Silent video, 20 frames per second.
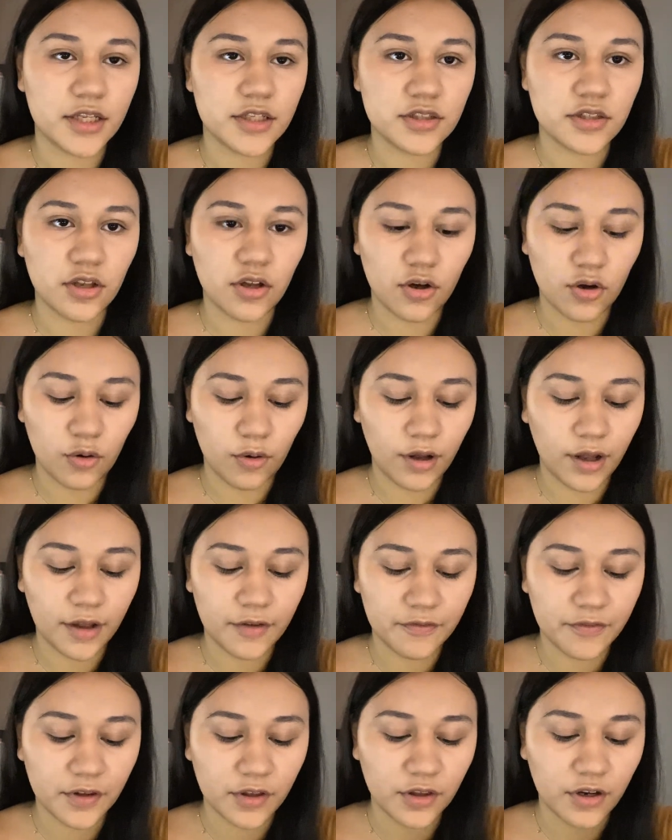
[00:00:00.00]
So I
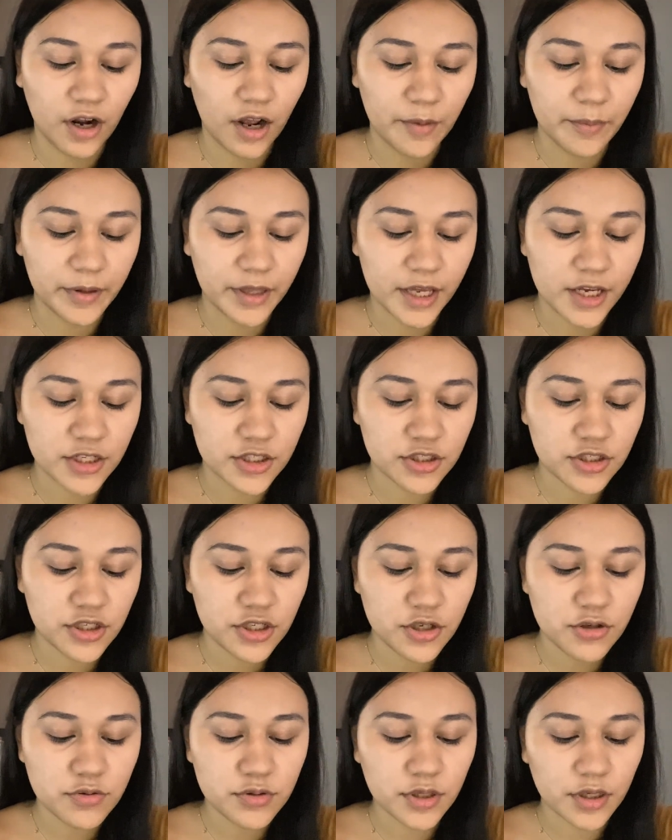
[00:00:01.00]
feel an obligation to
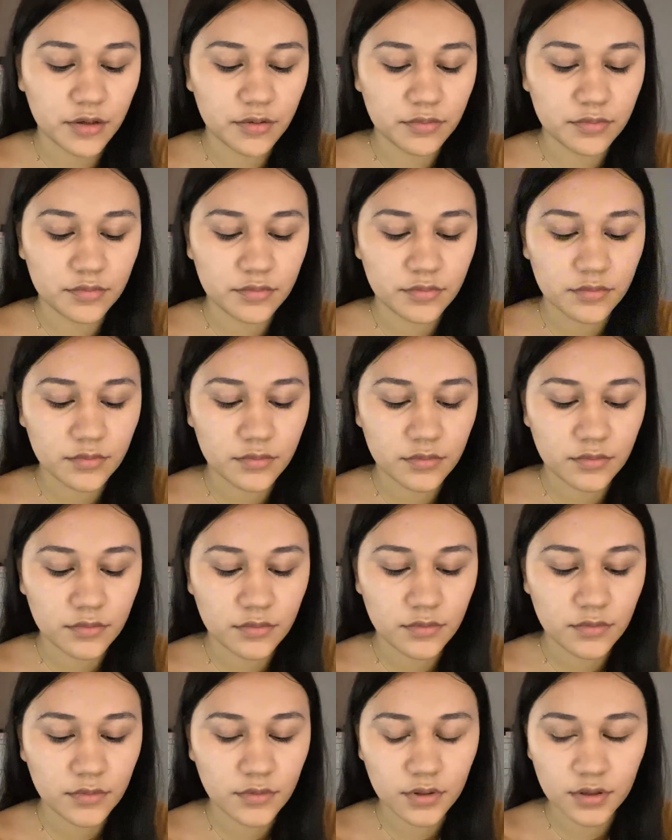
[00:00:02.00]
use it.
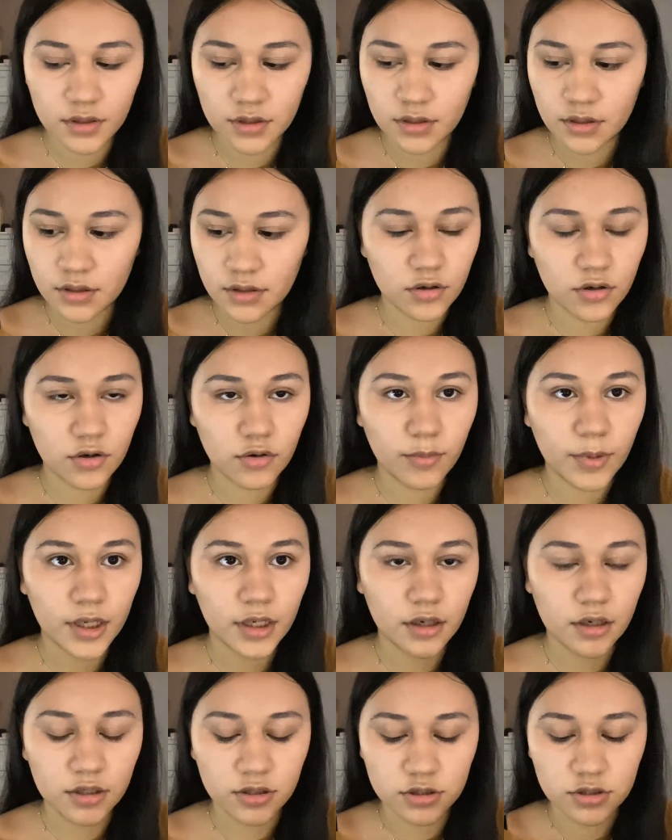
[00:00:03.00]
Oh my
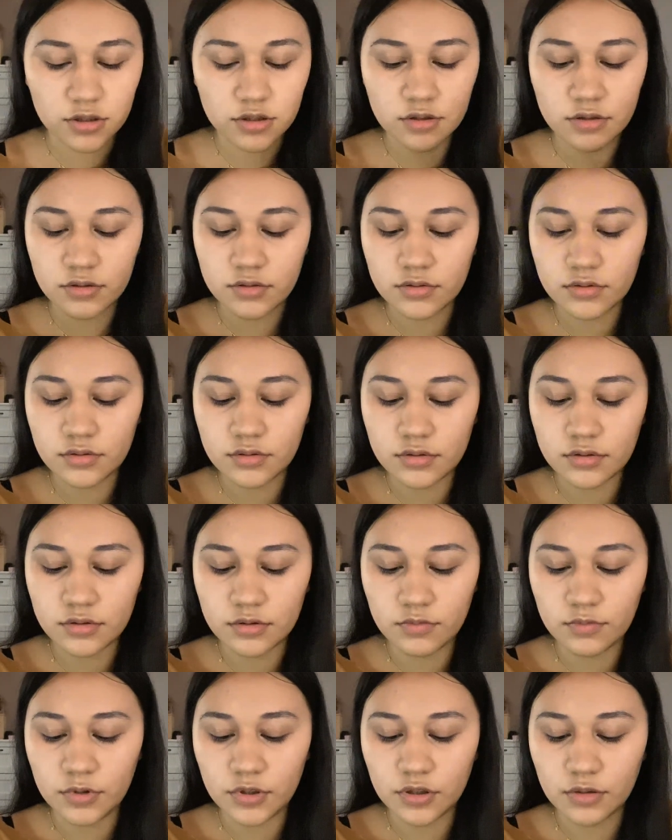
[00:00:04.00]
gosh.
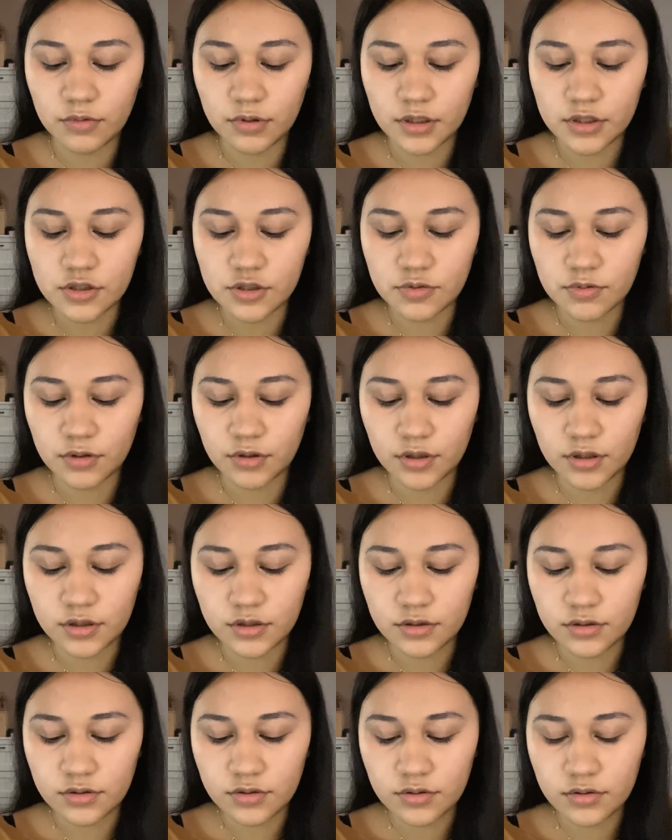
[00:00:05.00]
You know what I just
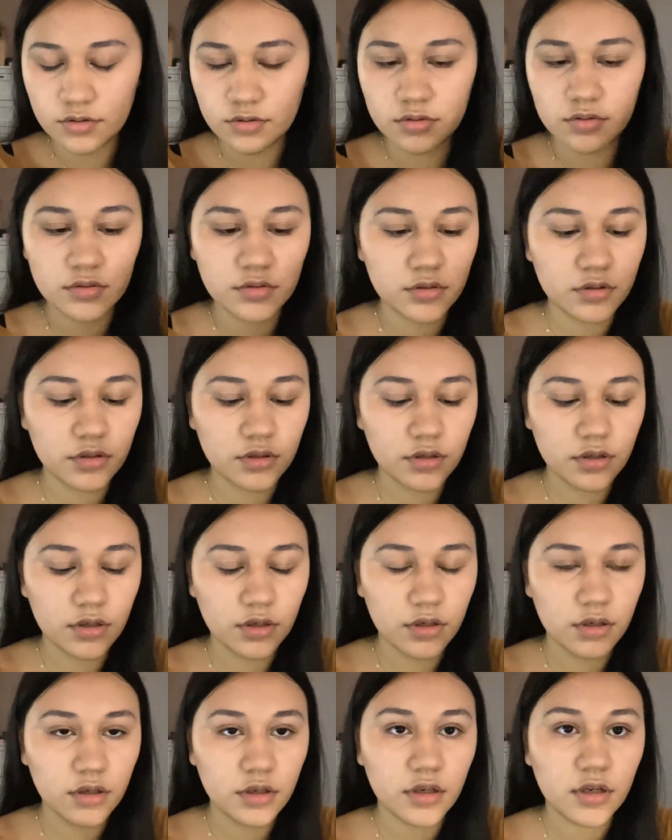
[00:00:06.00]
realized?
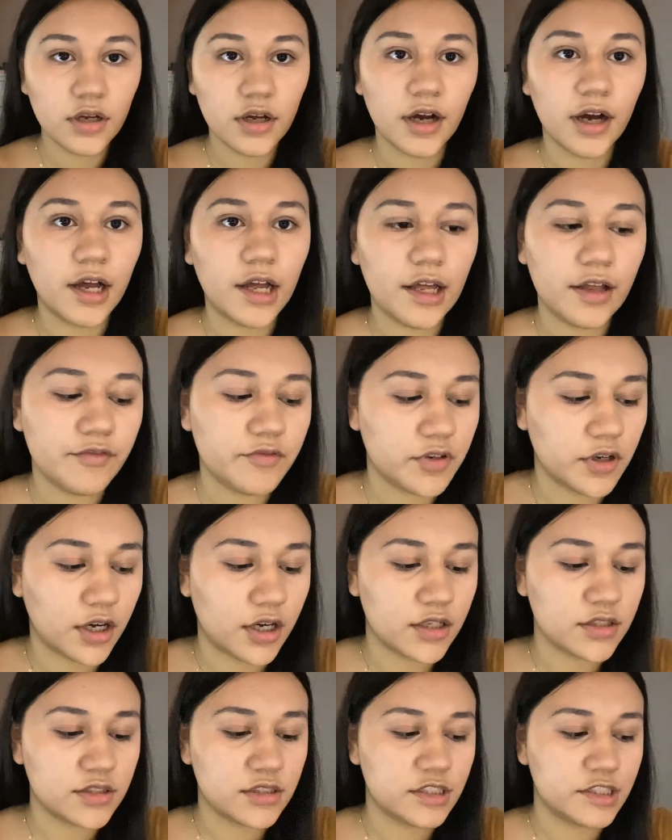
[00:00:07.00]
I have
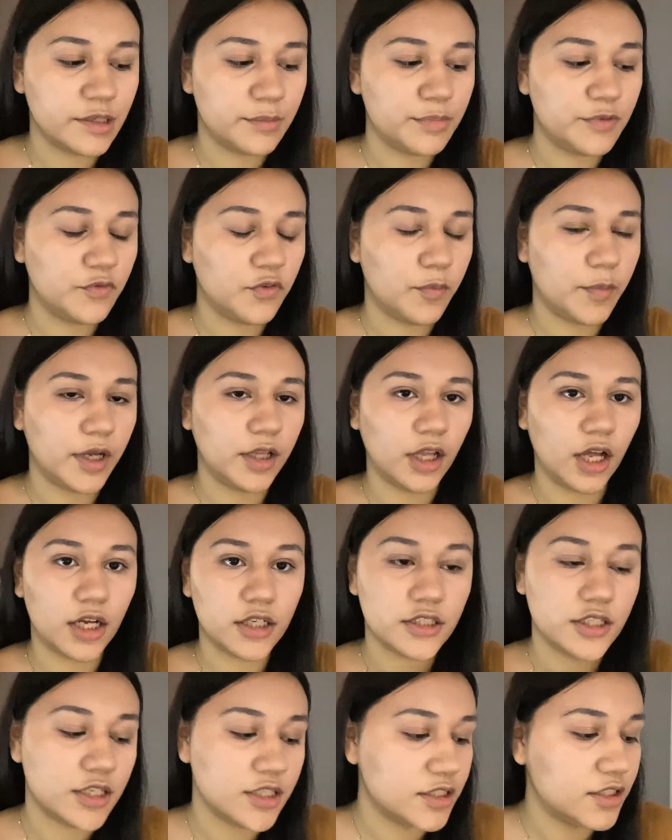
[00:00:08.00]
not sipped from my
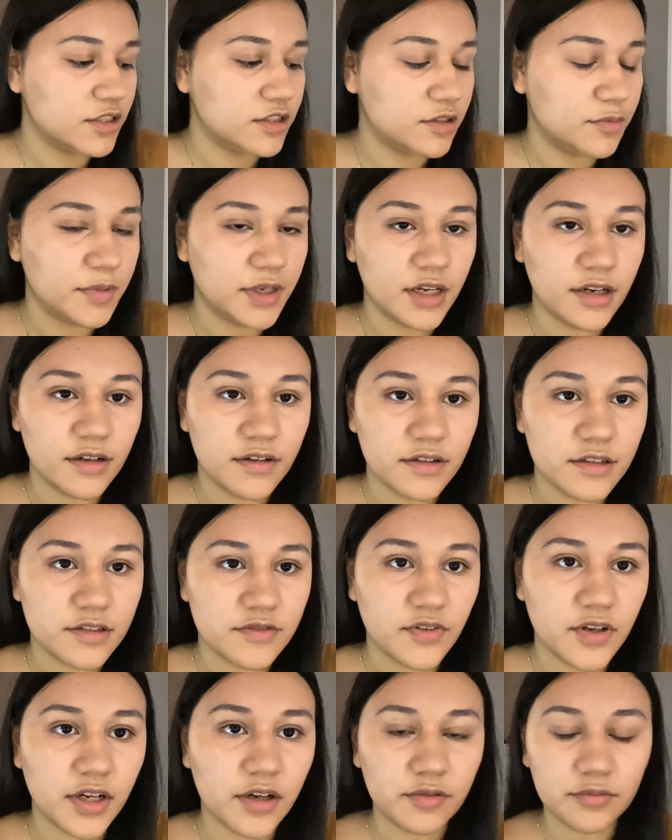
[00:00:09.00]
latte since the beginning of this
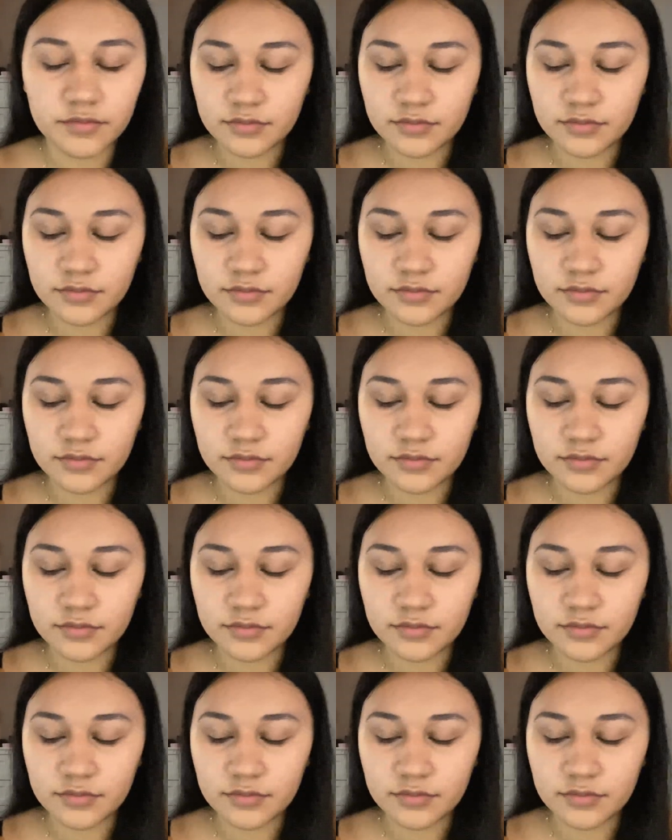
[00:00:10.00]
video.